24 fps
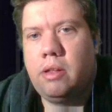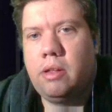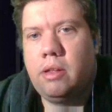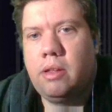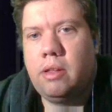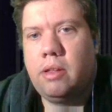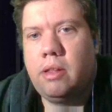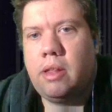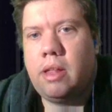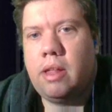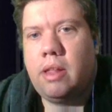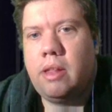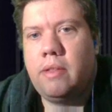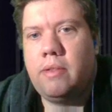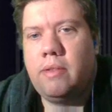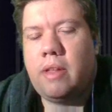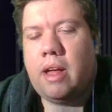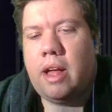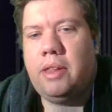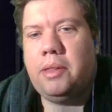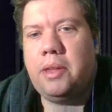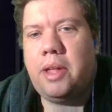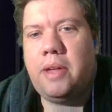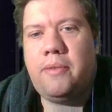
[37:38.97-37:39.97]
I
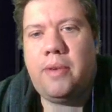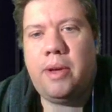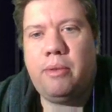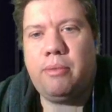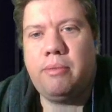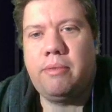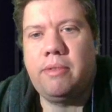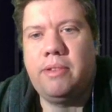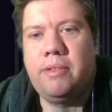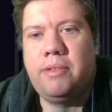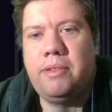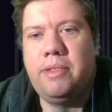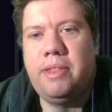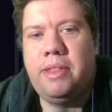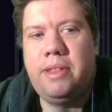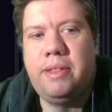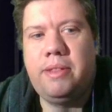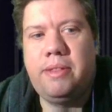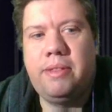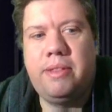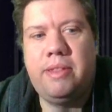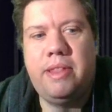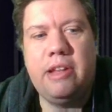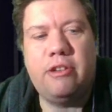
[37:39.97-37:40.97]
love how
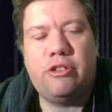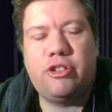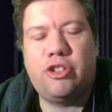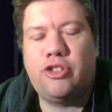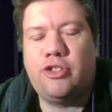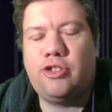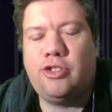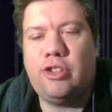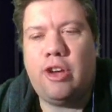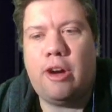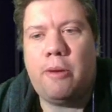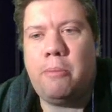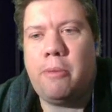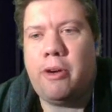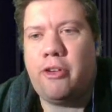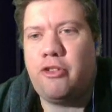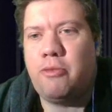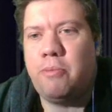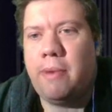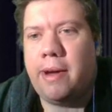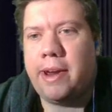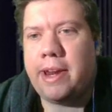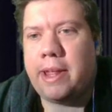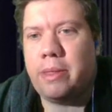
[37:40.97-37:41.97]
there's so
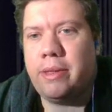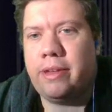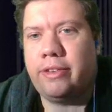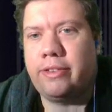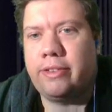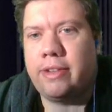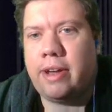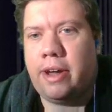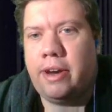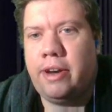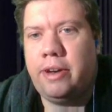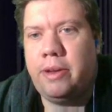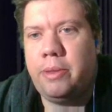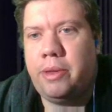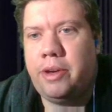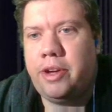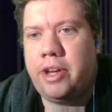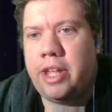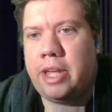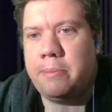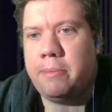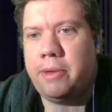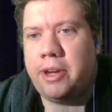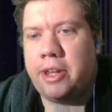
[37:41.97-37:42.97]
much money that has gone into the
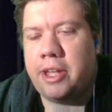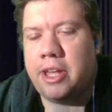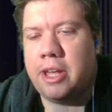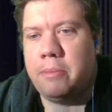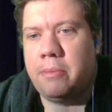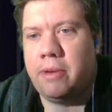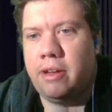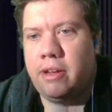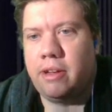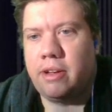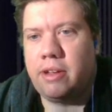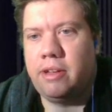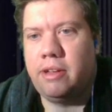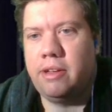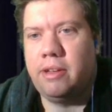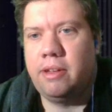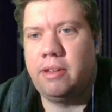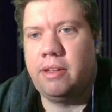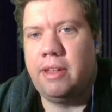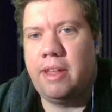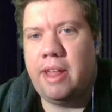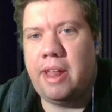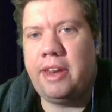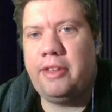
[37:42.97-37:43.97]
demon gimmick.
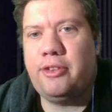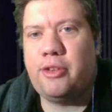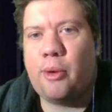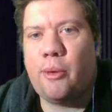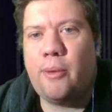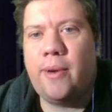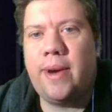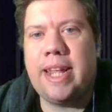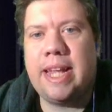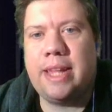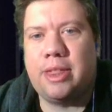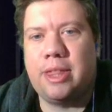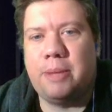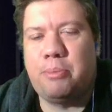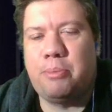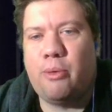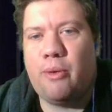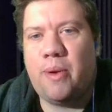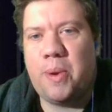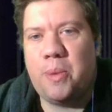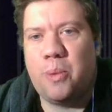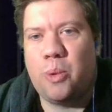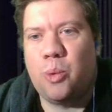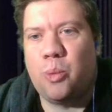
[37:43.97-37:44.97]
And he's already at the
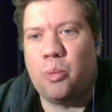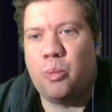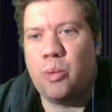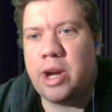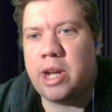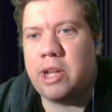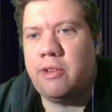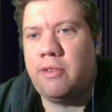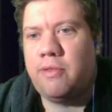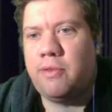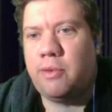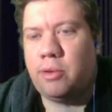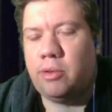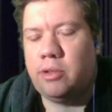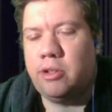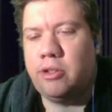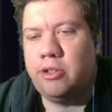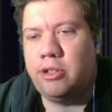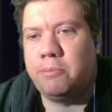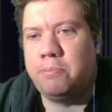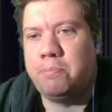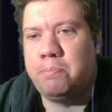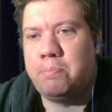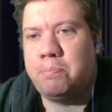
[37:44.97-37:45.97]
point where Ric
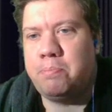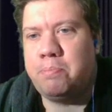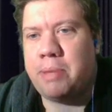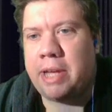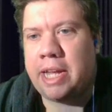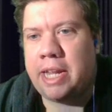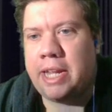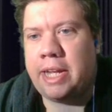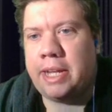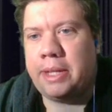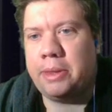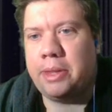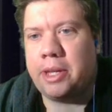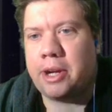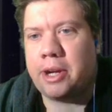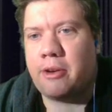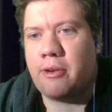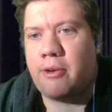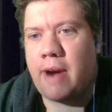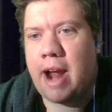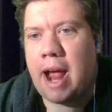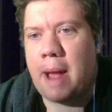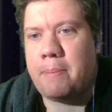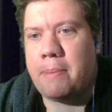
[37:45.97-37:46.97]
Fuller's beating the
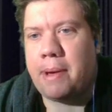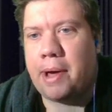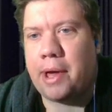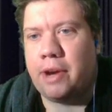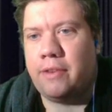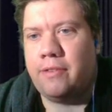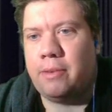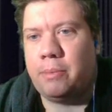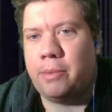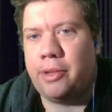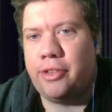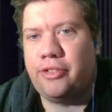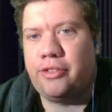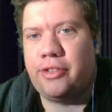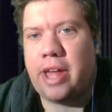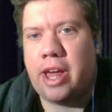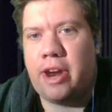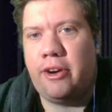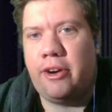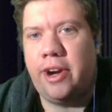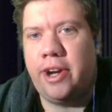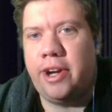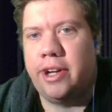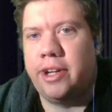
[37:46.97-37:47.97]
crap out of him on
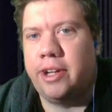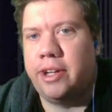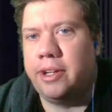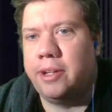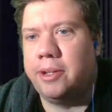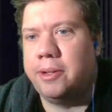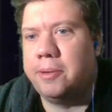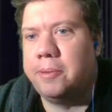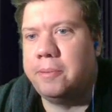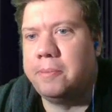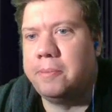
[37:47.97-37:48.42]
Saturday night.